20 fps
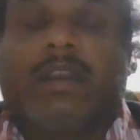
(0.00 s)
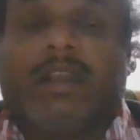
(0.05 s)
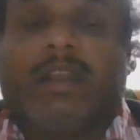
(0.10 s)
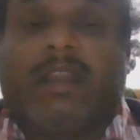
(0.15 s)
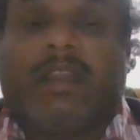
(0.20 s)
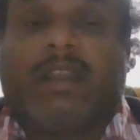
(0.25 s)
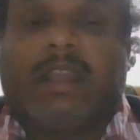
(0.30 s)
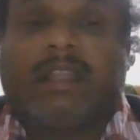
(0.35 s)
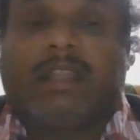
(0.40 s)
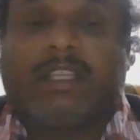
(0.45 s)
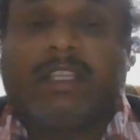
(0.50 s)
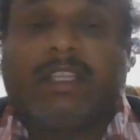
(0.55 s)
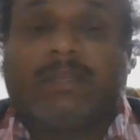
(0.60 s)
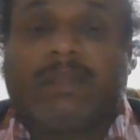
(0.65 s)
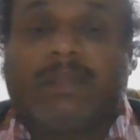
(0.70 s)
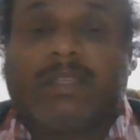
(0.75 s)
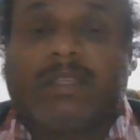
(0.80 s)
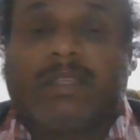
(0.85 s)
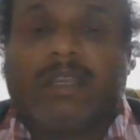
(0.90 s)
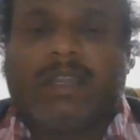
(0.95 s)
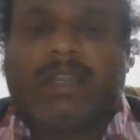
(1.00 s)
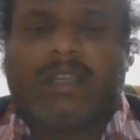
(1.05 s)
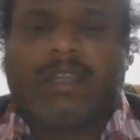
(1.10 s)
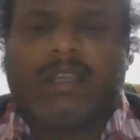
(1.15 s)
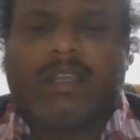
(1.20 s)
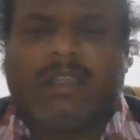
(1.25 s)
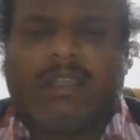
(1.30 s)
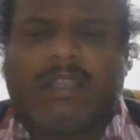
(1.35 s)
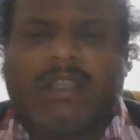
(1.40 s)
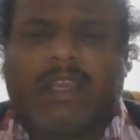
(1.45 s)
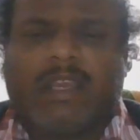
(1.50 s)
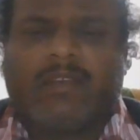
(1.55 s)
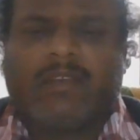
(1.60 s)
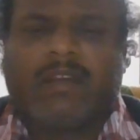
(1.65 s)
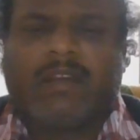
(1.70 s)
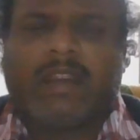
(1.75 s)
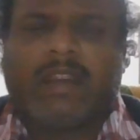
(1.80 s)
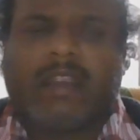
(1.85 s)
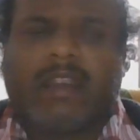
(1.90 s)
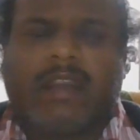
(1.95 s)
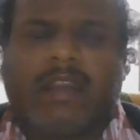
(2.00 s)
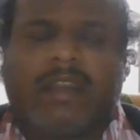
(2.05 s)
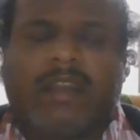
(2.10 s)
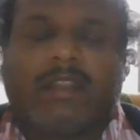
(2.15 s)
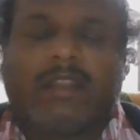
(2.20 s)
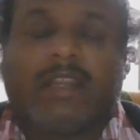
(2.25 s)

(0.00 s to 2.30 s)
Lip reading: Like this basically they have created,